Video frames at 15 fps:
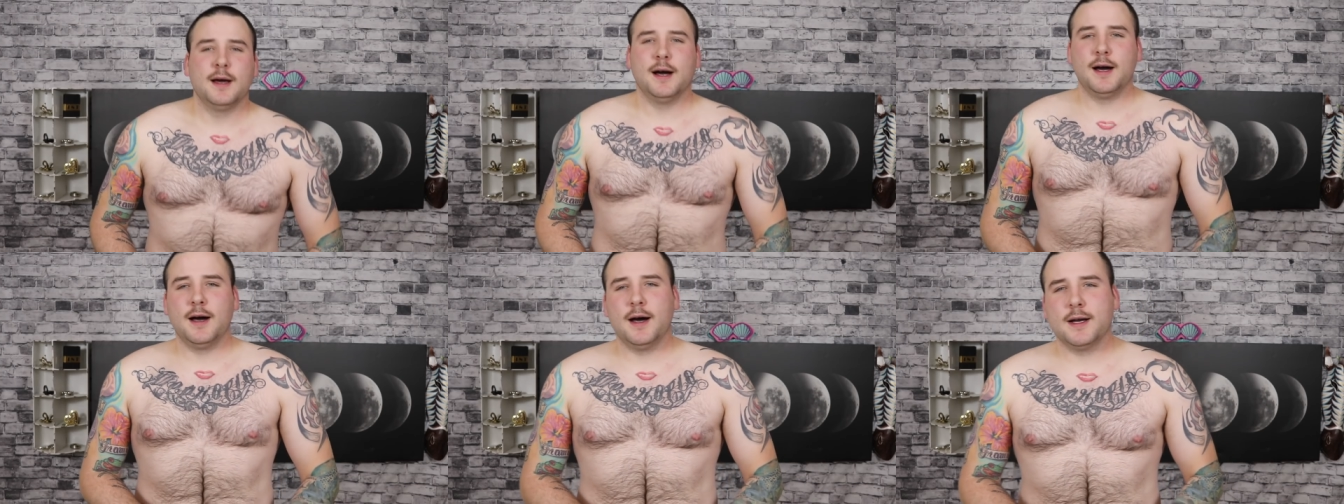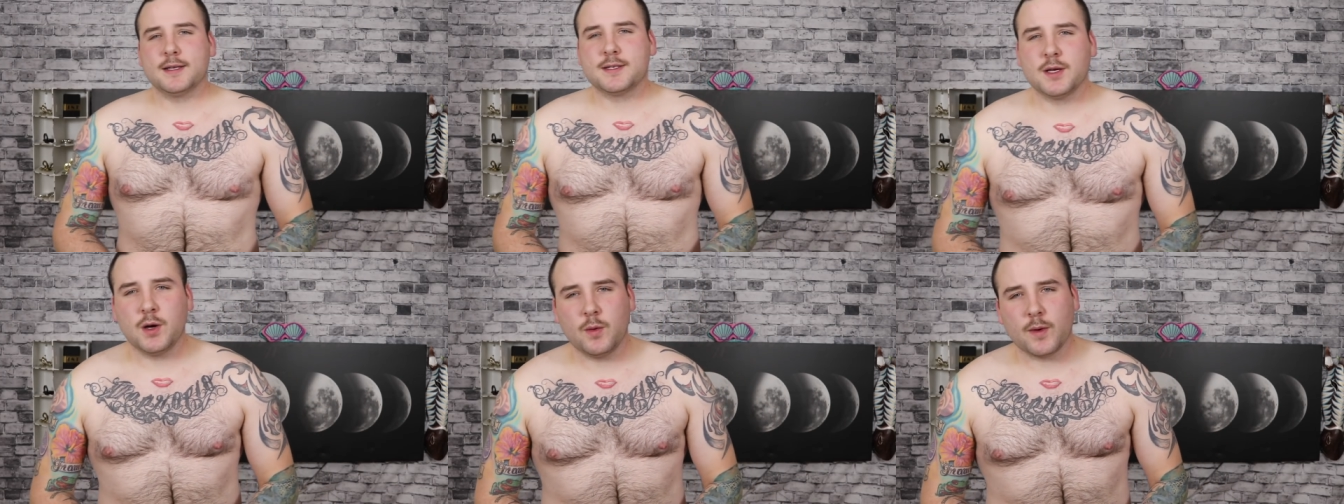Uh,
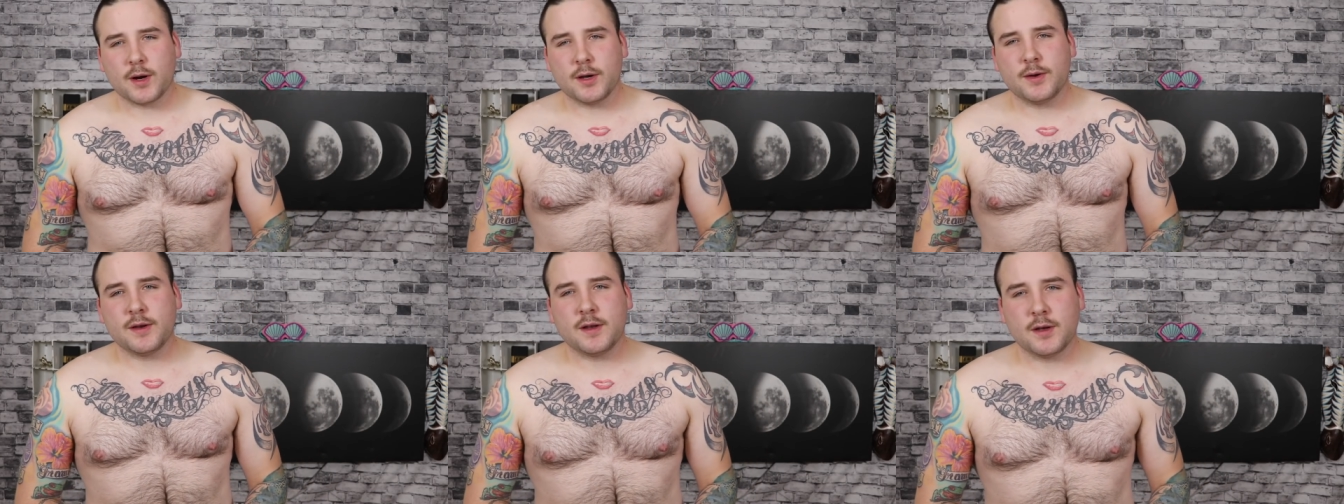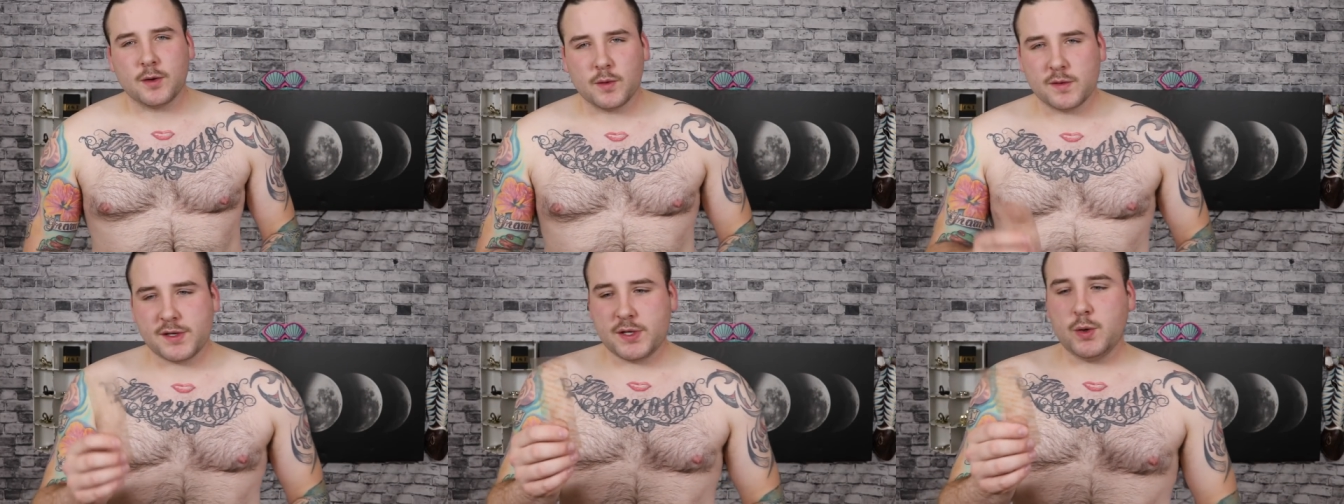so we're going to
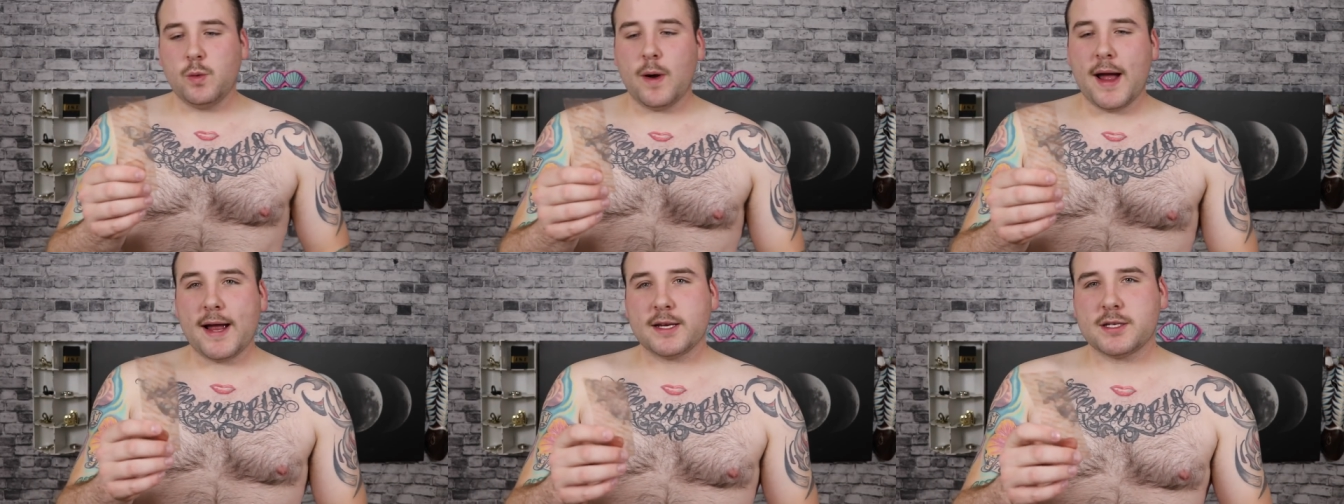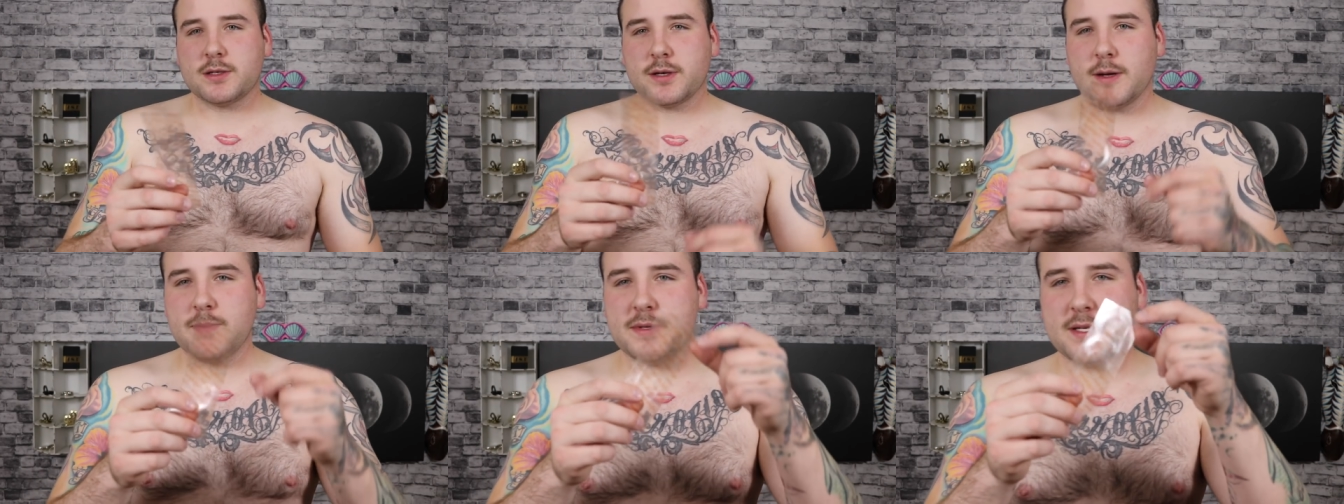do two wax
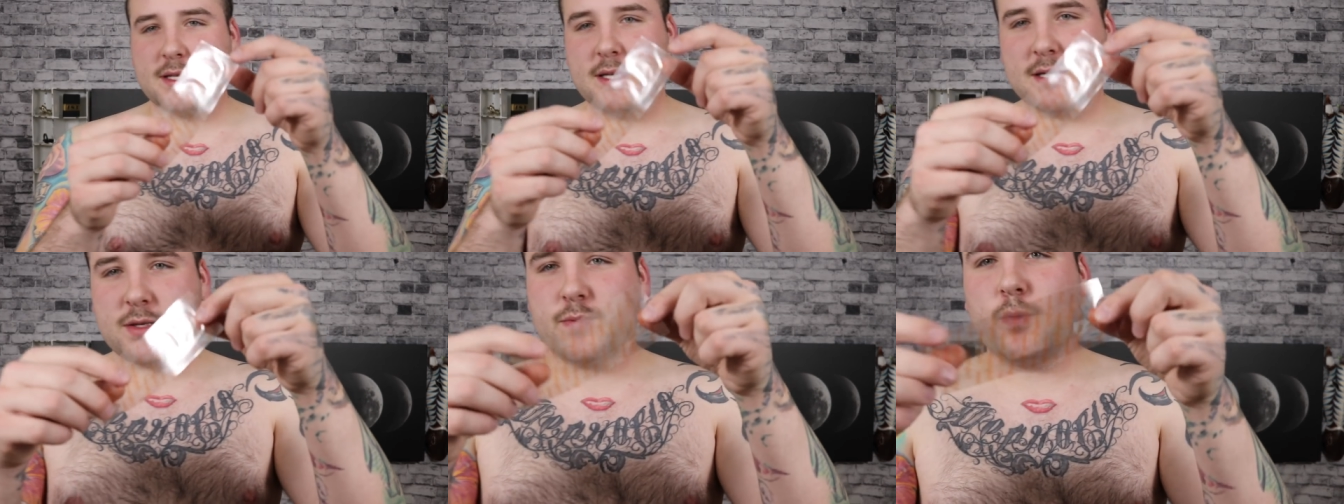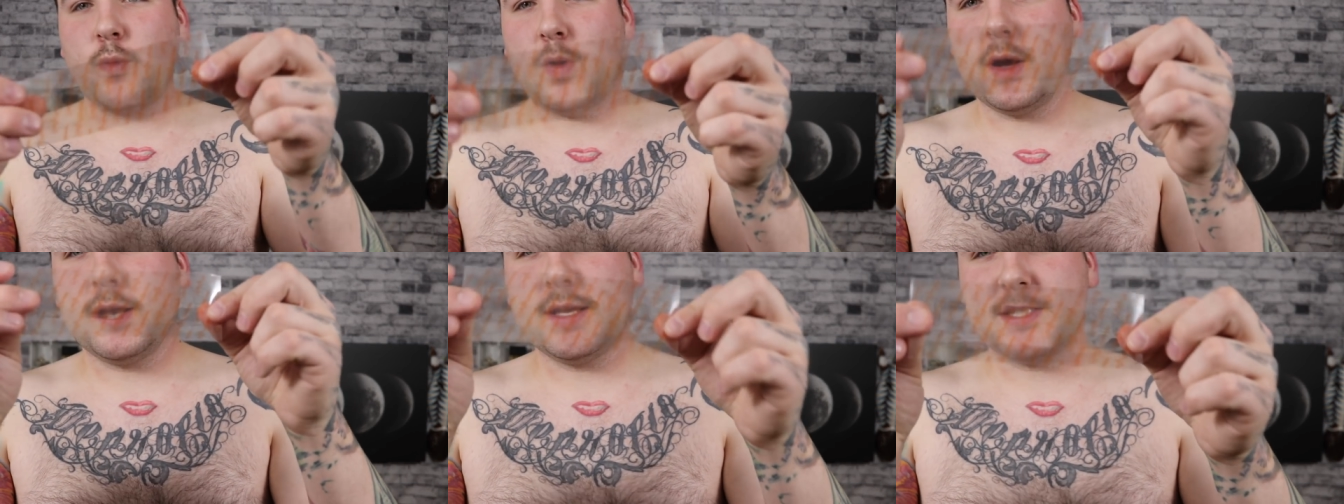strips. This
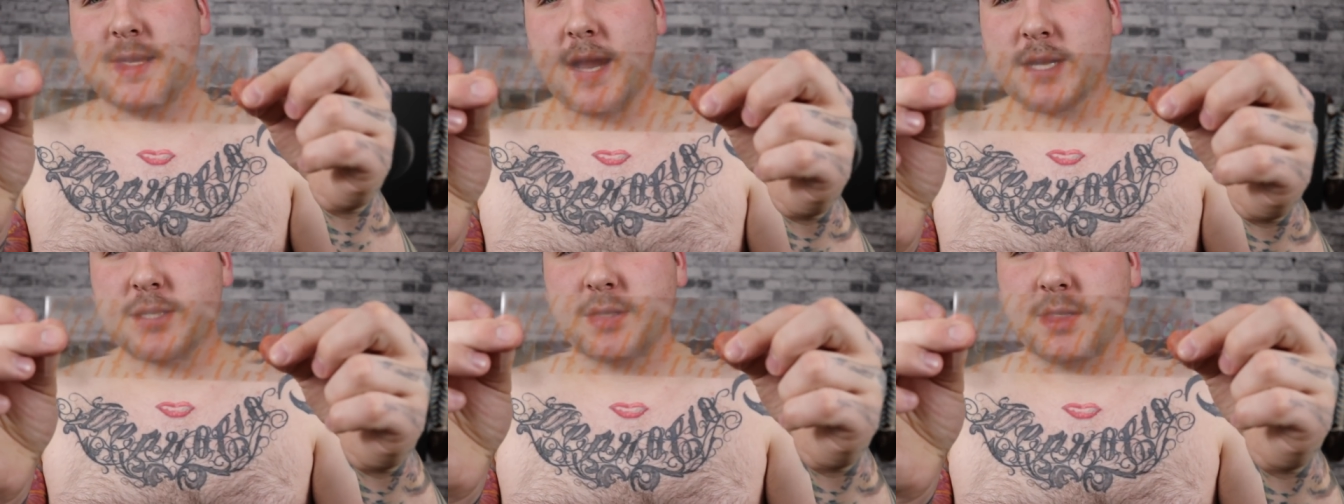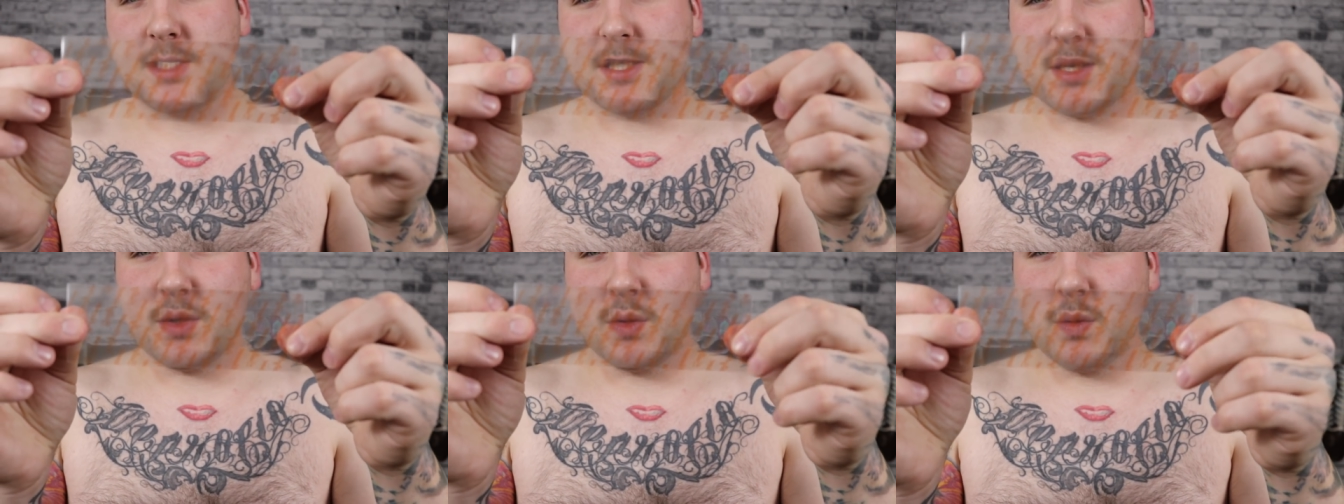one is actually
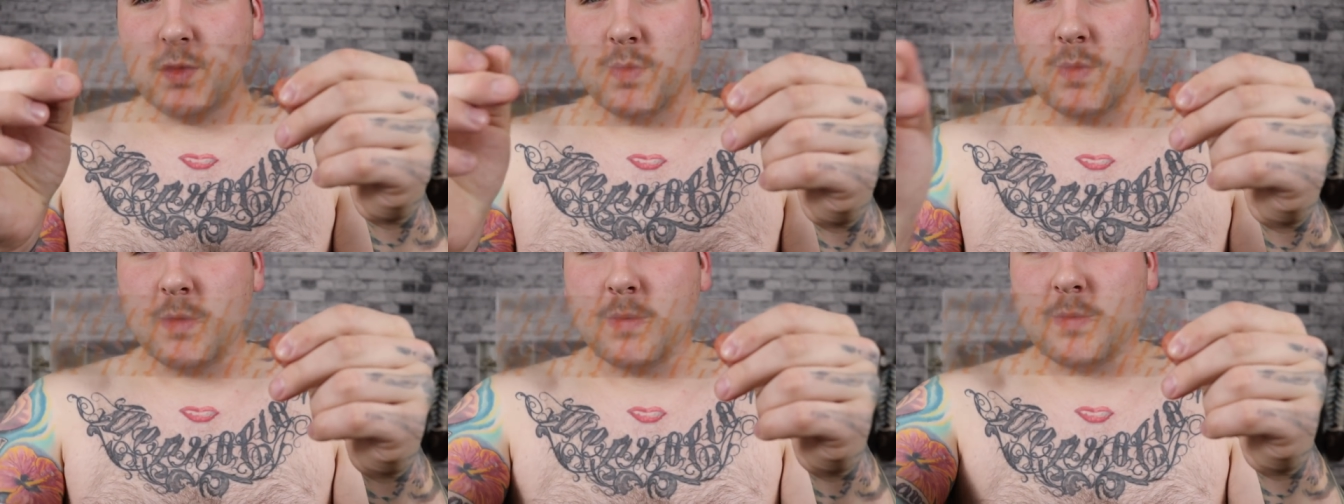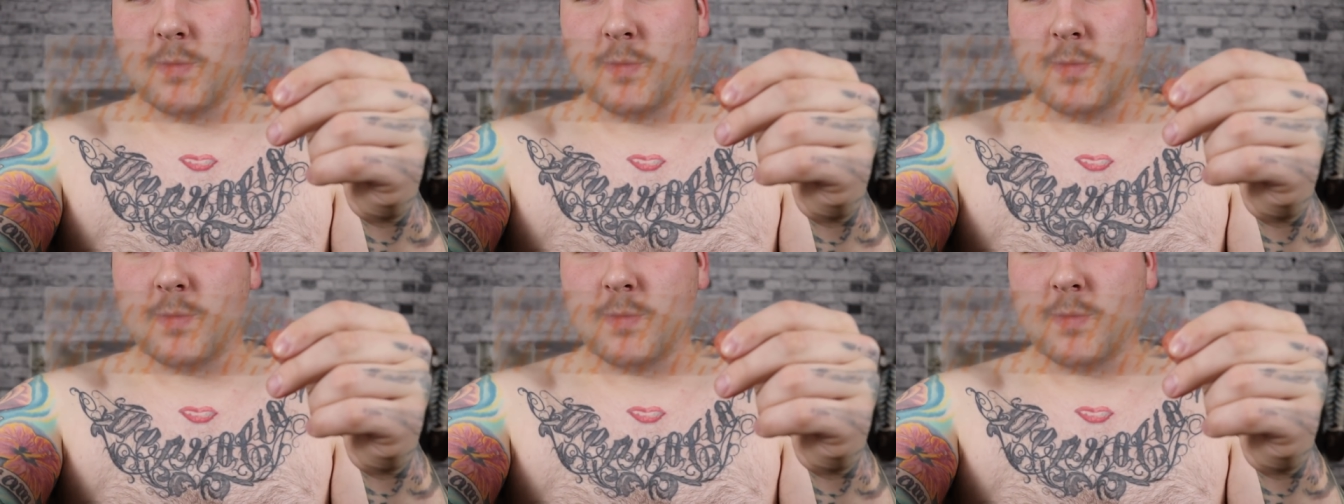two.